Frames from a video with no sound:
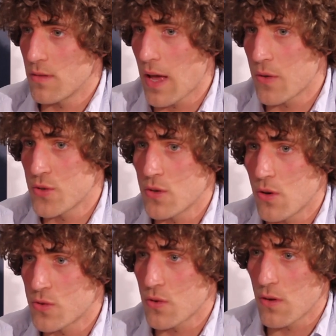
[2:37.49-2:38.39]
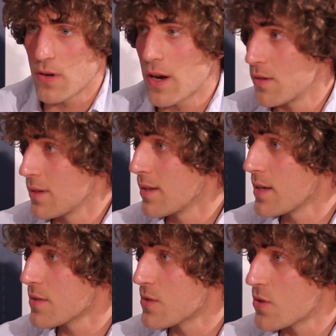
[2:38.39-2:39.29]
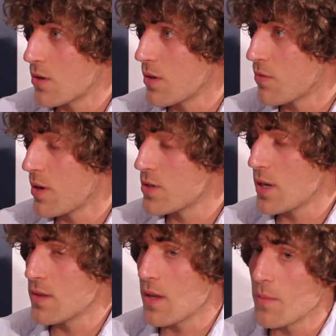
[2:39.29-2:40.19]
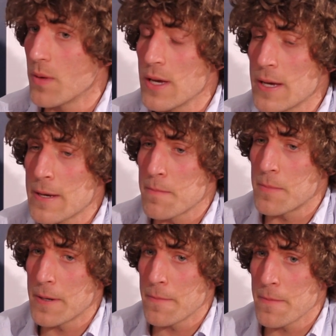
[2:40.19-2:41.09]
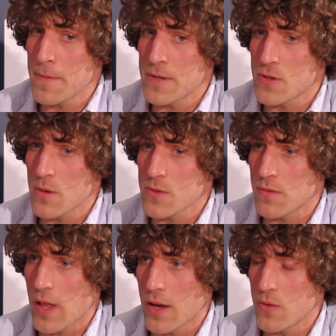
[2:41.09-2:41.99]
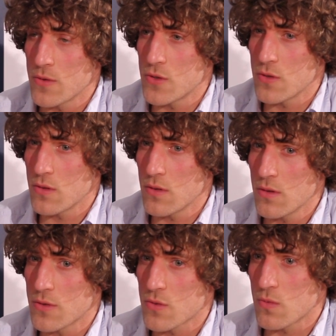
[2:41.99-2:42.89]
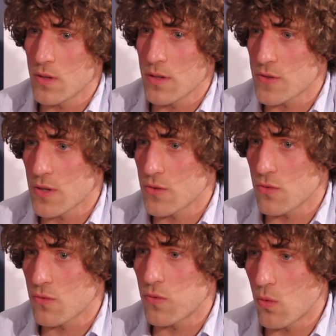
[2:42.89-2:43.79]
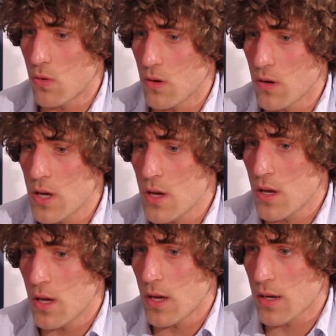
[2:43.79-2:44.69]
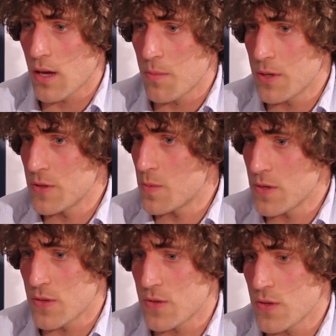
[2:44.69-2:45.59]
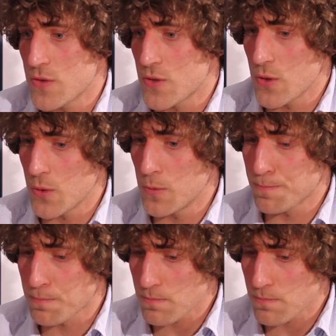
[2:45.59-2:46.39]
language and culture are inherently linked and it's hard to differentiate them. But in terms of language, it's really essential for companies, businesses to